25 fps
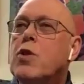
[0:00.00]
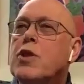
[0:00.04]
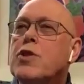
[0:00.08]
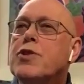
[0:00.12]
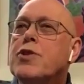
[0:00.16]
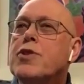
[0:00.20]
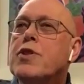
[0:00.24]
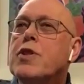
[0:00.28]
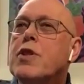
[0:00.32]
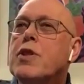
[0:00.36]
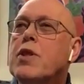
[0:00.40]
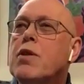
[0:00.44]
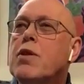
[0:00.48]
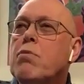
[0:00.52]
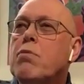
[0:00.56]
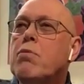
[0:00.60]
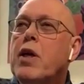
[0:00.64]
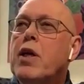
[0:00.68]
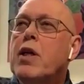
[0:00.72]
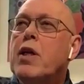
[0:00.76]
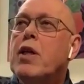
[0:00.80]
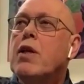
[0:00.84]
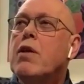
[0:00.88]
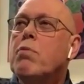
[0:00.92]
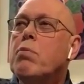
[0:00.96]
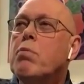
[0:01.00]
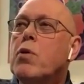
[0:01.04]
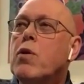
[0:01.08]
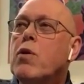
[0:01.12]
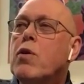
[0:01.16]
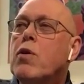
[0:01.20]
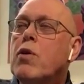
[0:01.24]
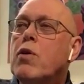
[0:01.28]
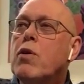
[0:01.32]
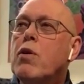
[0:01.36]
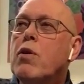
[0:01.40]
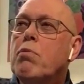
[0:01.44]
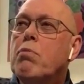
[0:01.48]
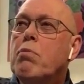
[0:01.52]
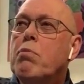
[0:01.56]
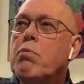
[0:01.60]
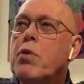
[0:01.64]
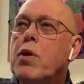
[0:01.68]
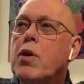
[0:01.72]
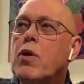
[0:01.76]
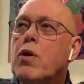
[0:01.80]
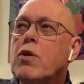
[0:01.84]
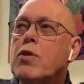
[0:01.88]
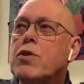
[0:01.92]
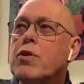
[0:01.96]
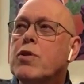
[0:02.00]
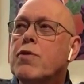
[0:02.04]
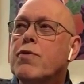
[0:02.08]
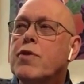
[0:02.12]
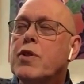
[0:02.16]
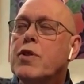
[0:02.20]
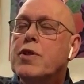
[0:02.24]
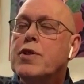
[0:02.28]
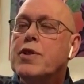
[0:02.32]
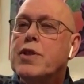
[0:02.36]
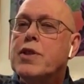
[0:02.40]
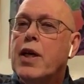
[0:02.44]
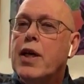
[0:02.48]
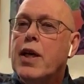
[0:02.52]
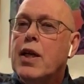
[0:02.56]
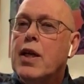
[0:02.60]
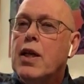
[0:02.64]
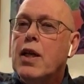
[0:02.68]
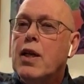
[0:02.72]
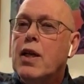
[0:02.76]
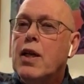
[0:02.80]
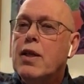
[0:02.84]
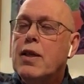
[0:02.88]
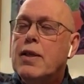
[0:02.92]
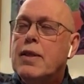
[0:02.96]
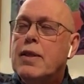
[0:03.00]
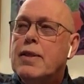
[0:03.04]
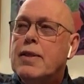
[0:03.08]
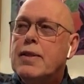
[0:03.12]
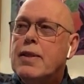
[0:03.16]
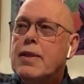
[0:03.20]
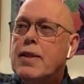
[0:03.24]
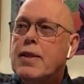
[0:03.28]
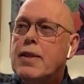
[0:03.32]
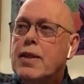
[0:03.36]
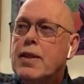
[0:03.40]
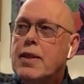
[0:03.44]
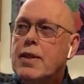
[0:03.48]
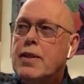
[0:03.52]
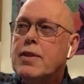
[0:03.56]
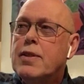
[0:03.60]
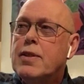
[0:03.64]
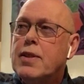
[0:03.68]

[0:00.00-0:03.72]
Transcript: was uh, mainly because of the sale. Yeah,